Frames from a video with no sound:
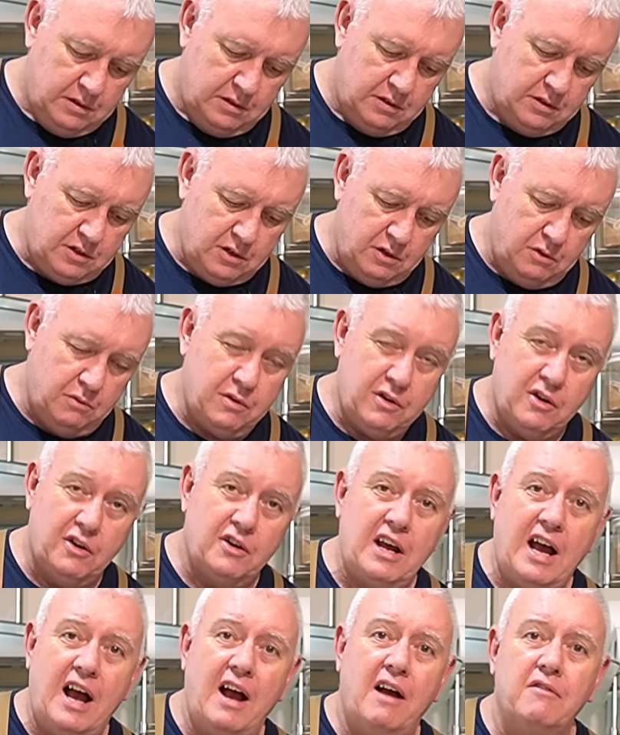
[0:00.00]
So we're going to
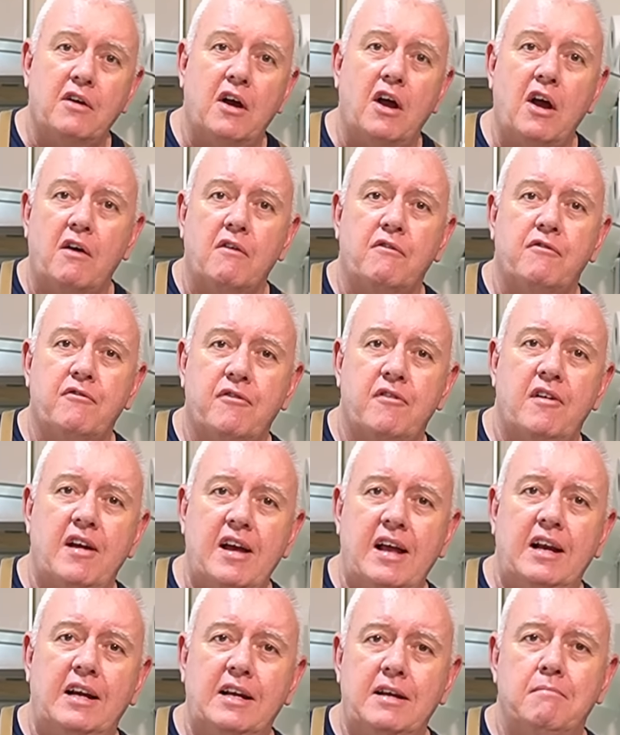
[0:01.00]
have a
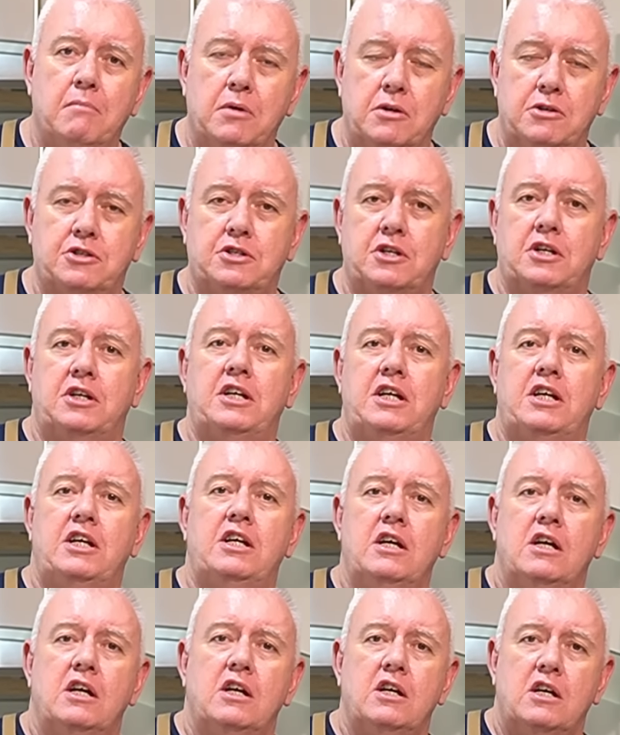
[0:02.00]
fairly mustardy,
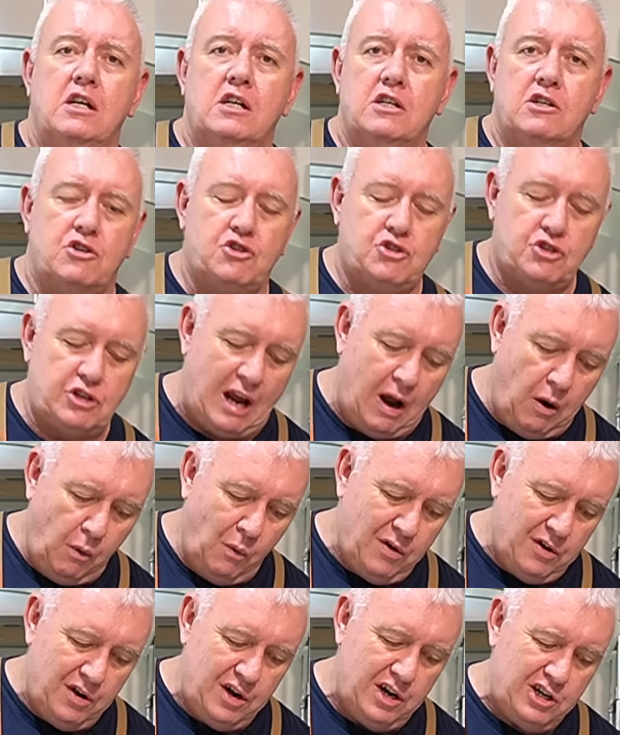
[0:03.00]

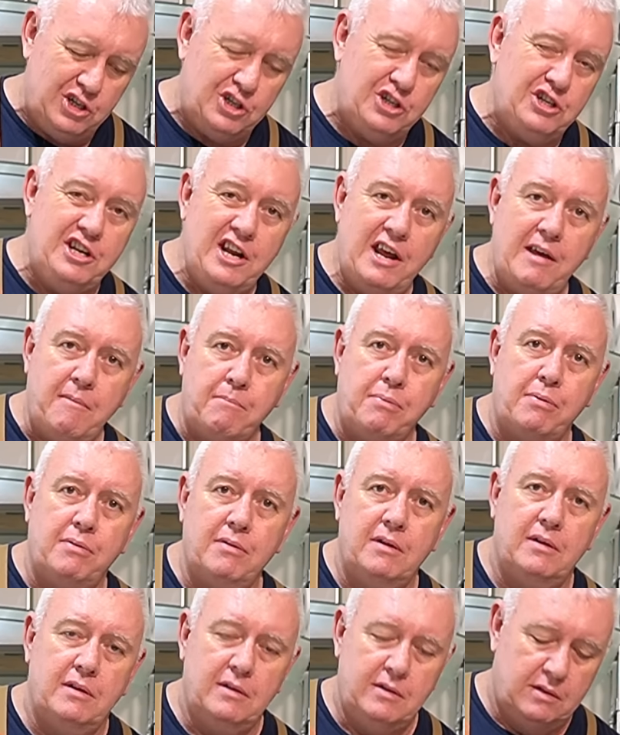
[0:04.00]
sourish dip
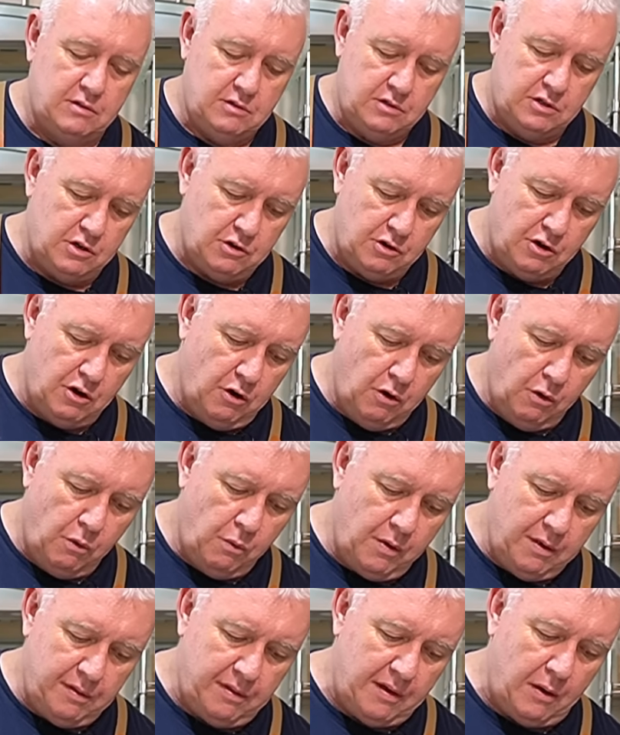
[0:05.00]
to go
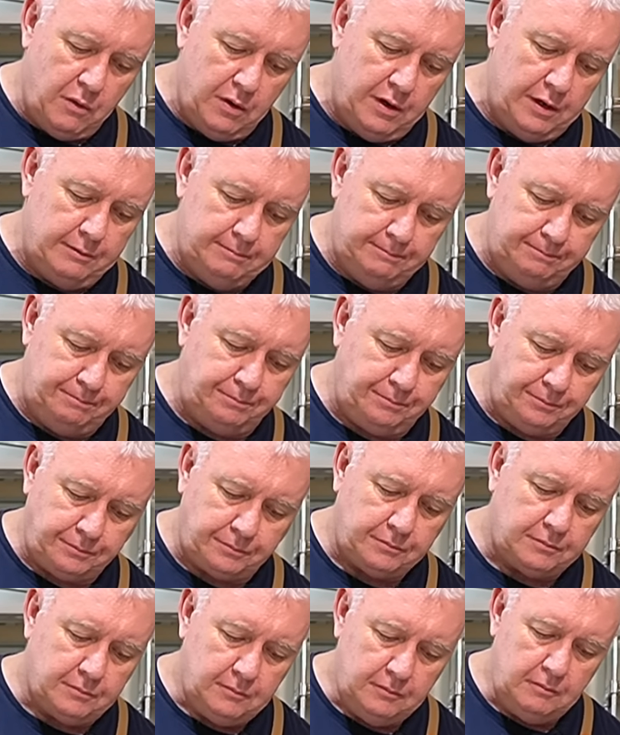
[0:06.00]
with our
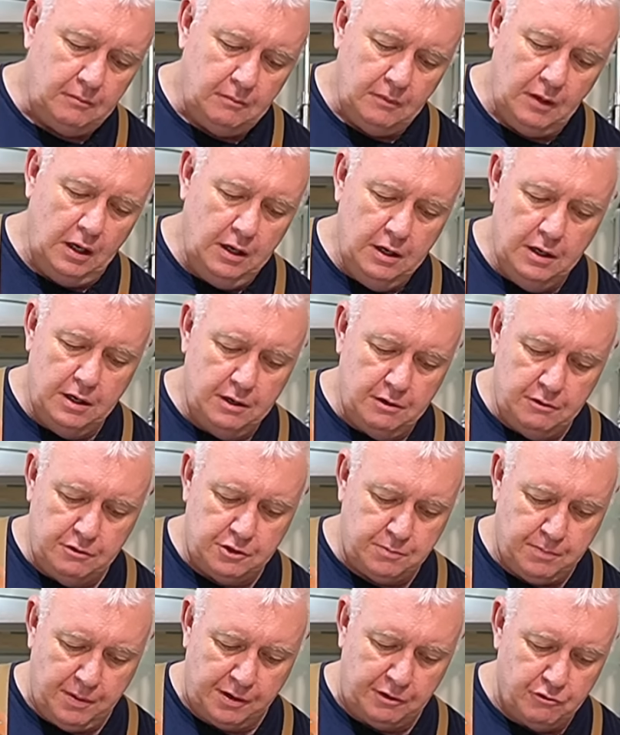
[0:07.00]
uh,
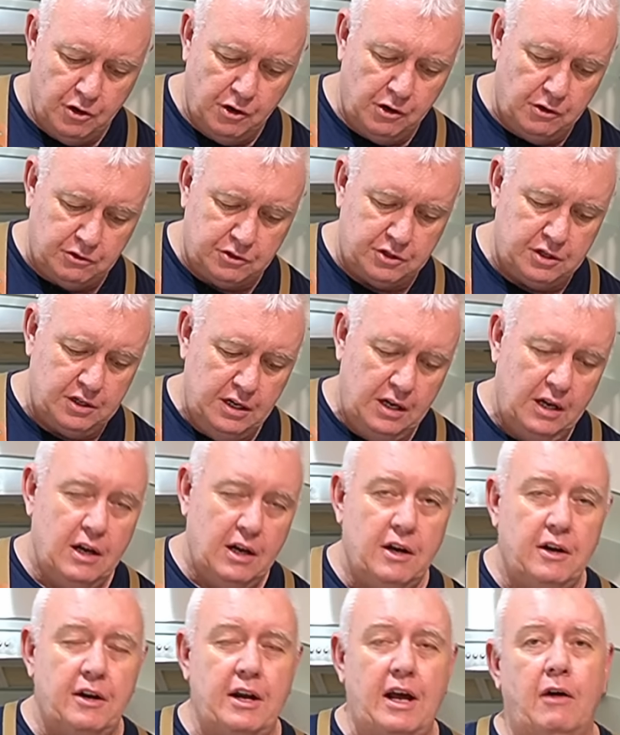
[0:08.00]
spring rolls.
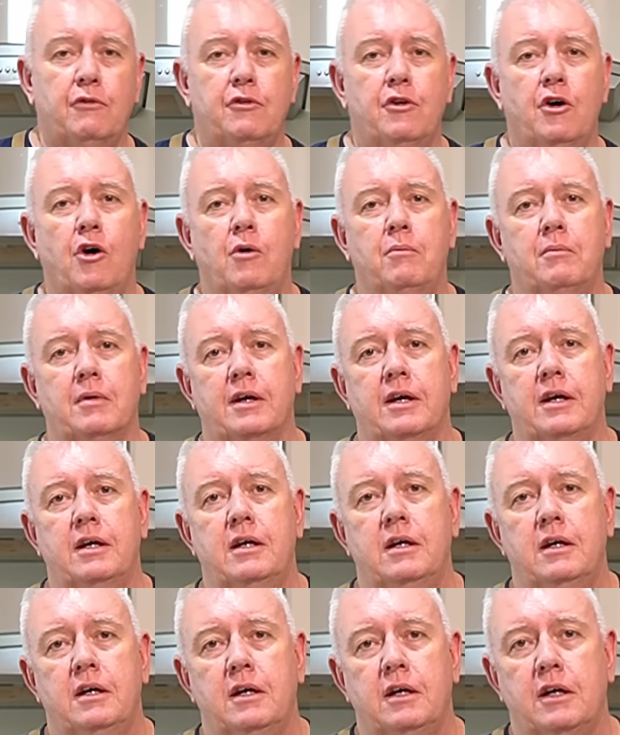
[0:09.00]
Now normally,
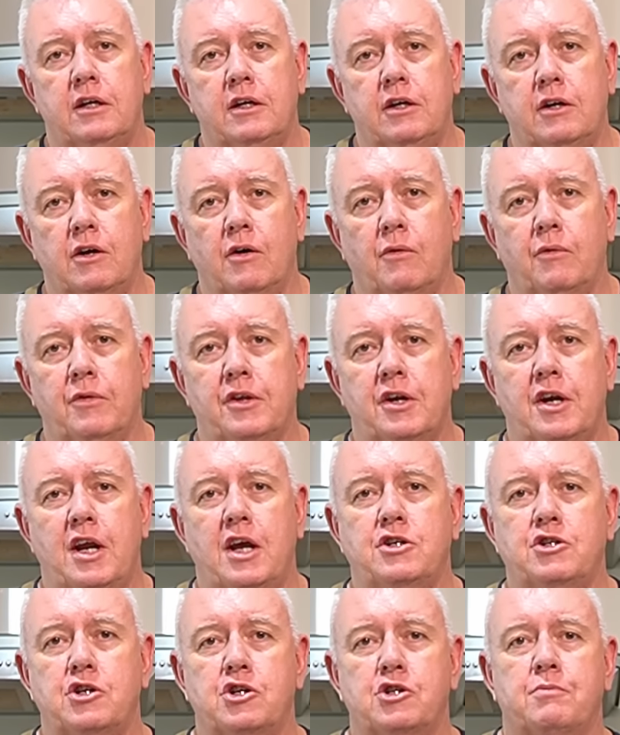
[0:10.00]
you know, with an
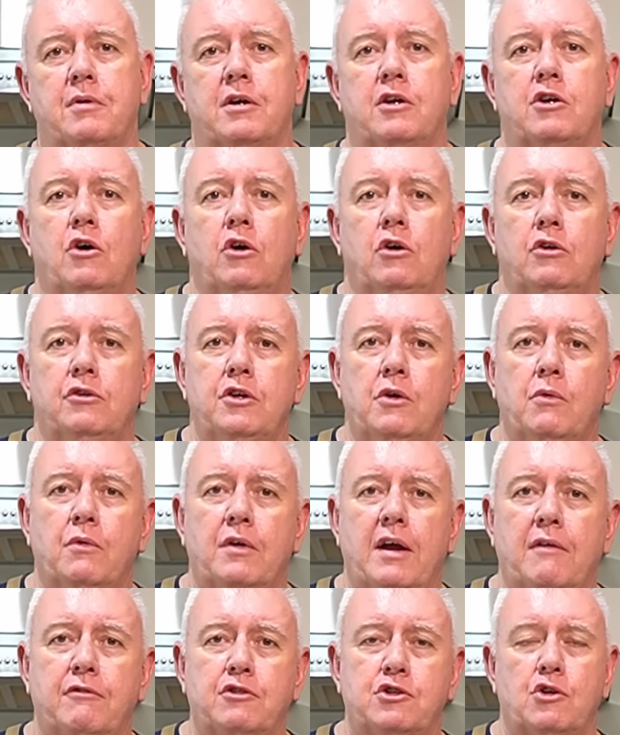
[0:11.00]
Asian spring roll you would
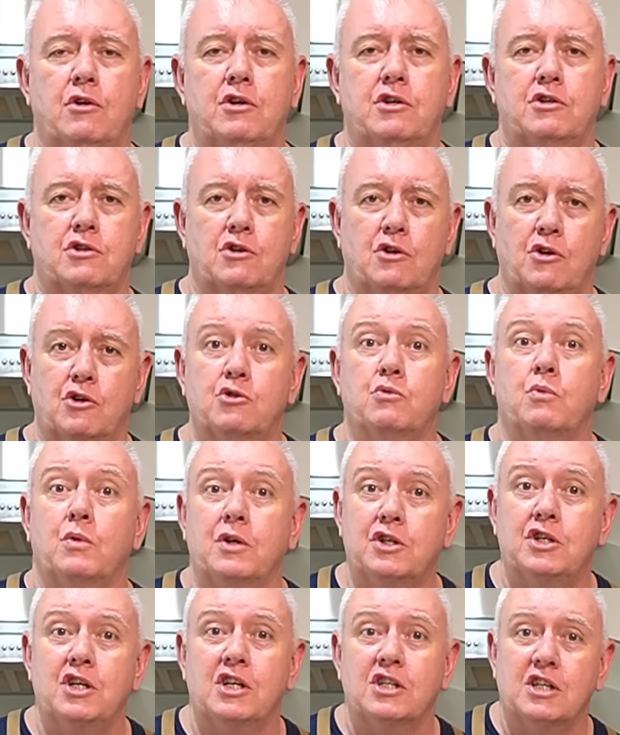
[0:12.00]
have soy sauce,
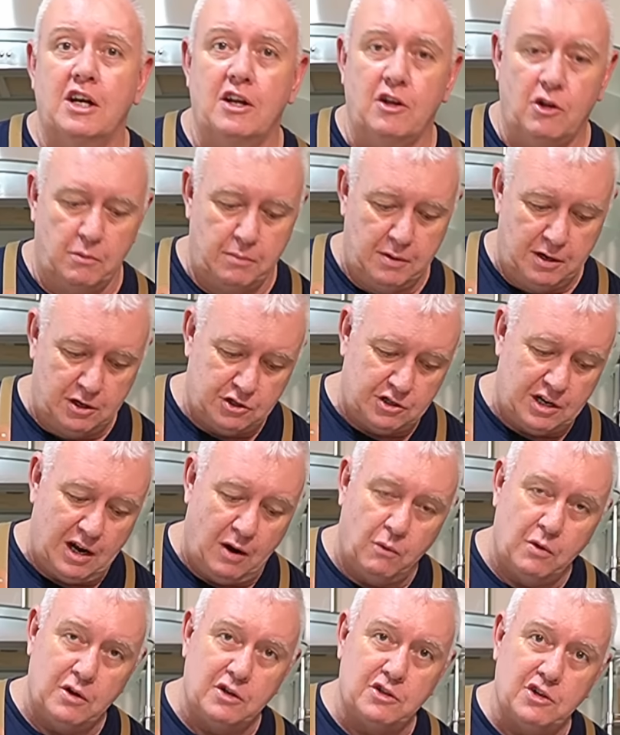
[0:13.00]
which is a little bit
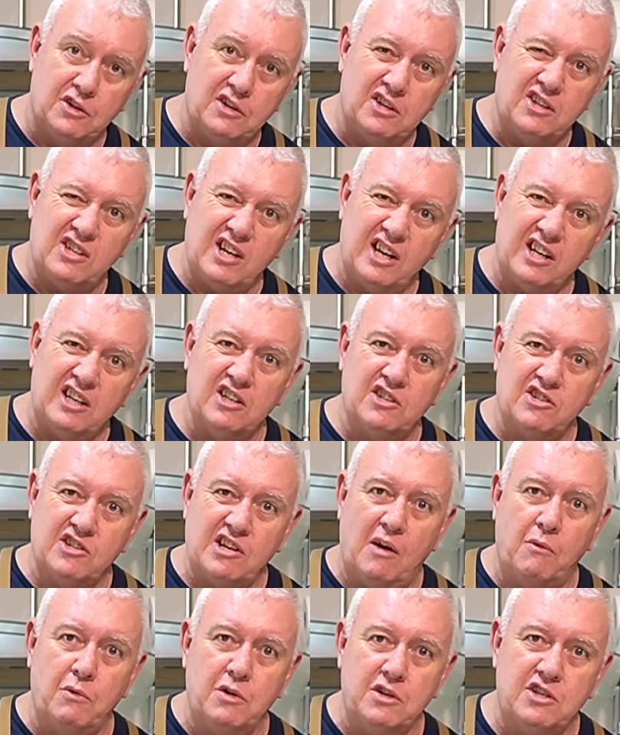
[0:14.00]
sour, so it's like a
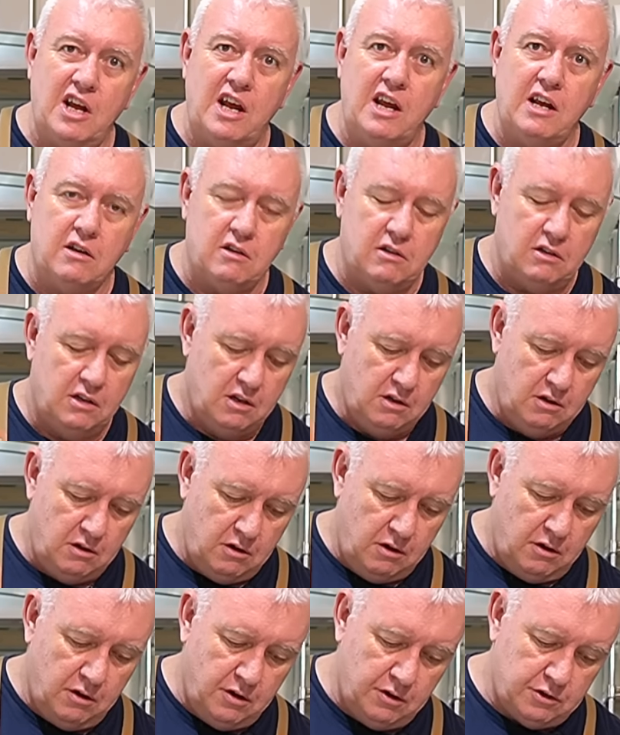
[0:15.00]
sour take
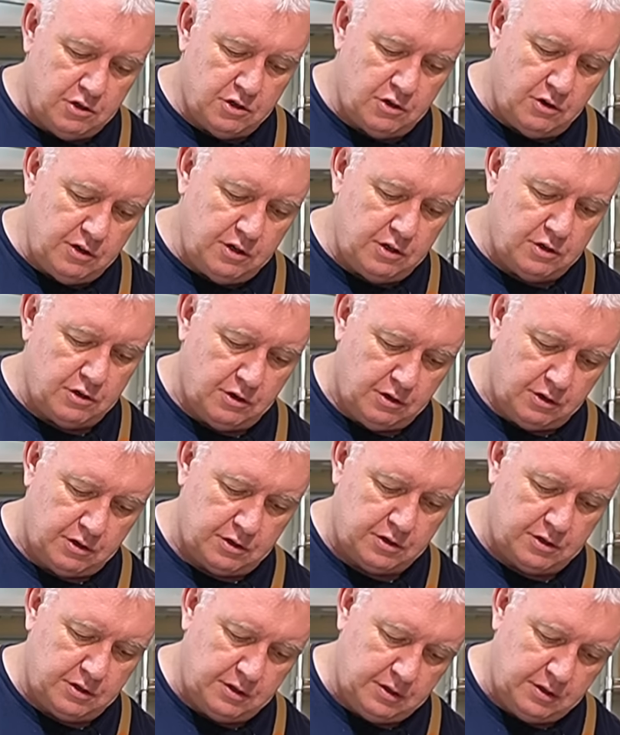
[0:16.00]
on soy sauce.